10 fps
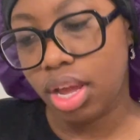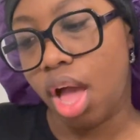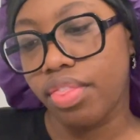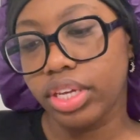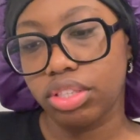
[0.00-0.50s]
I
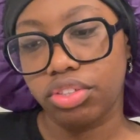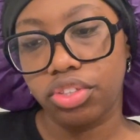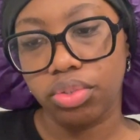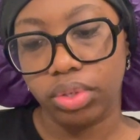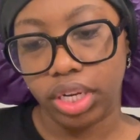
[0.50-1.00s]
think it's
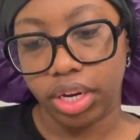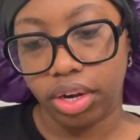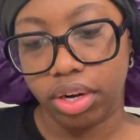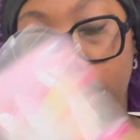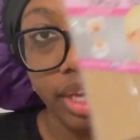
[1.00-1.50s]
2 in
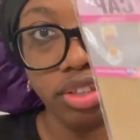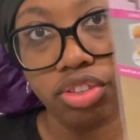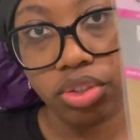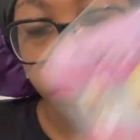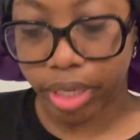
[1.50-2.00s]
here. Yes,
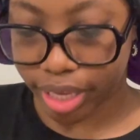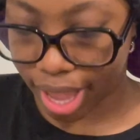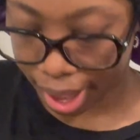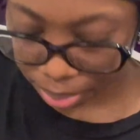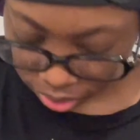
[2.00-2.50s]
2 wig
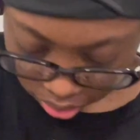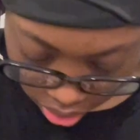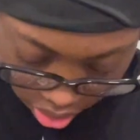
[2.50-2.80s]
caps.